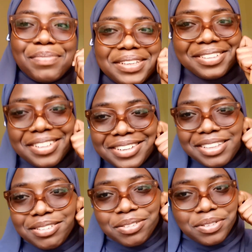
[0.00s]

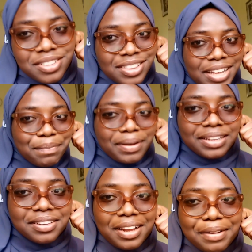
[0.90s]
basically it wasn't that
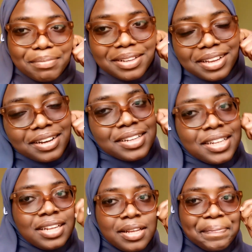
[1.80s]
bad, alhamdulillah.
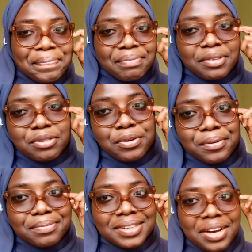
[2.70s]

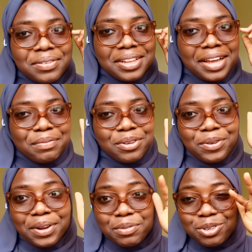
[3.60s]
So now that I'm
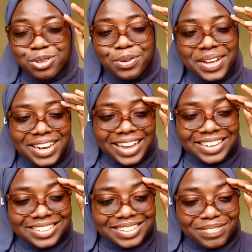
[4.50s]
done, I'm just so
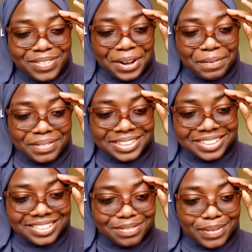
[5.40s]
glad.
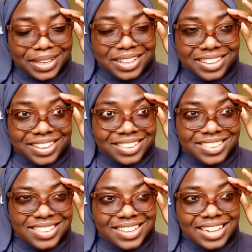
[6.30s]
This is
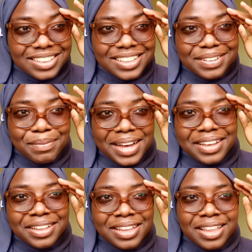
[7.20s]
I think
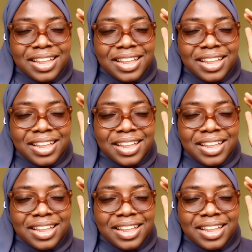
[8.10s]
my